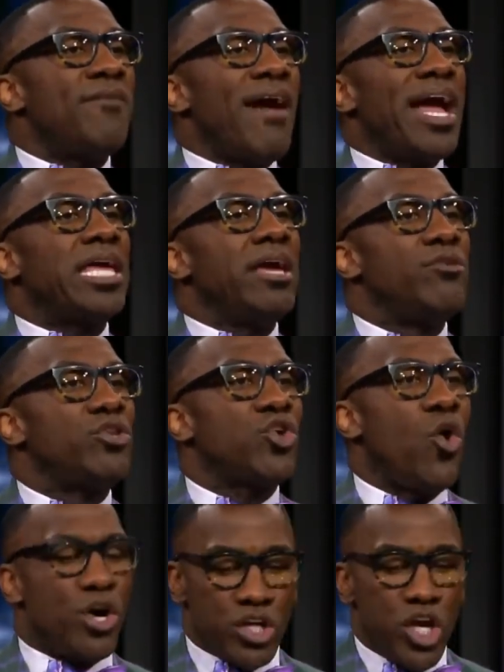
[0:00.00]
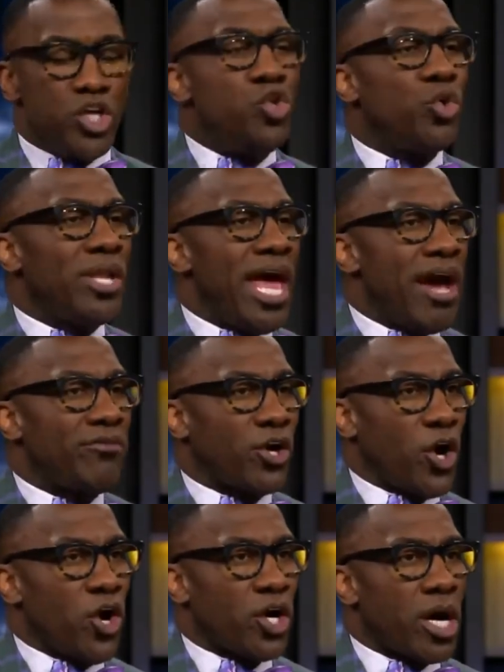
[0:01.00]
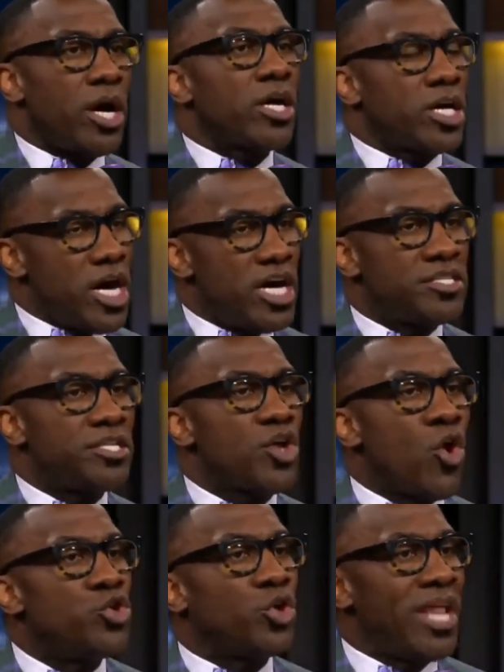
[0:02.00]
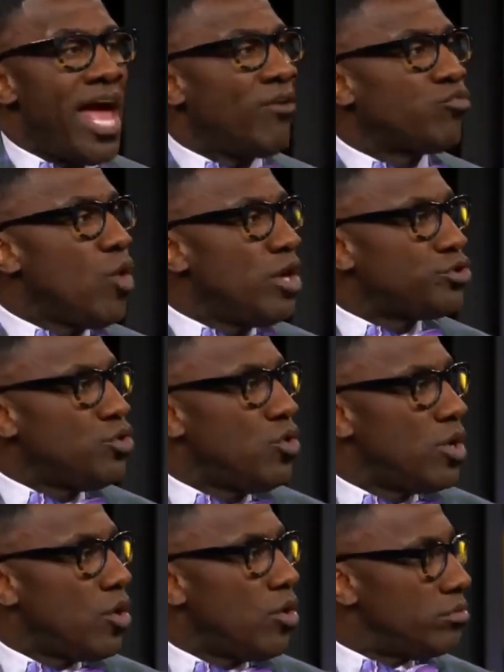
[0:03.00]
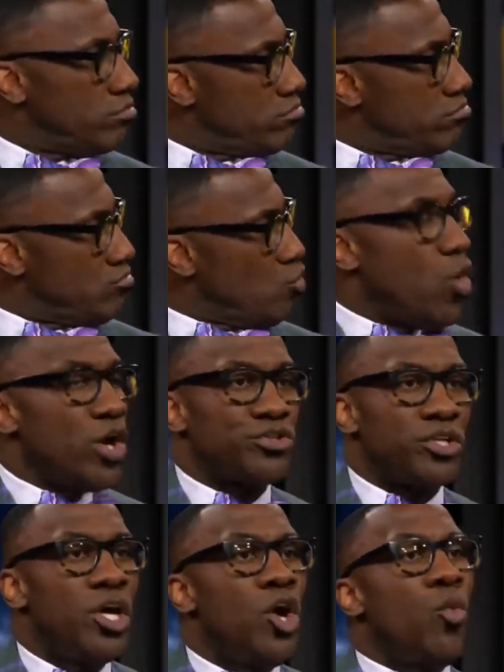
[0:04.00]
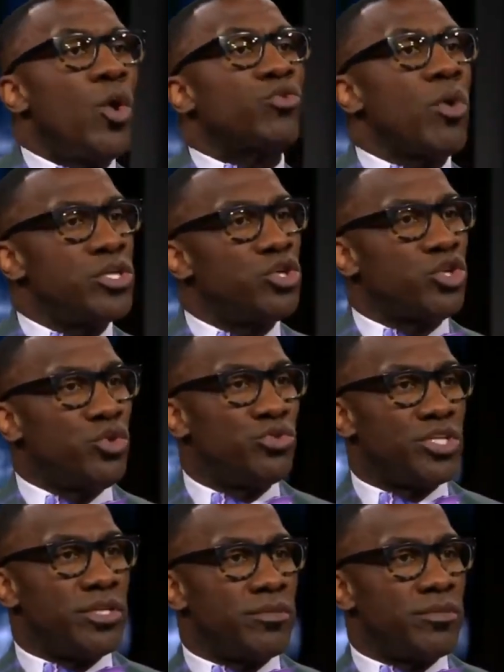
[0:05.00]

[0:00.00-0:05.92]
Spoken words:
If I give you a choice, you could have Kirk Cousins or you could have Russell Wilson. Which one you choosing?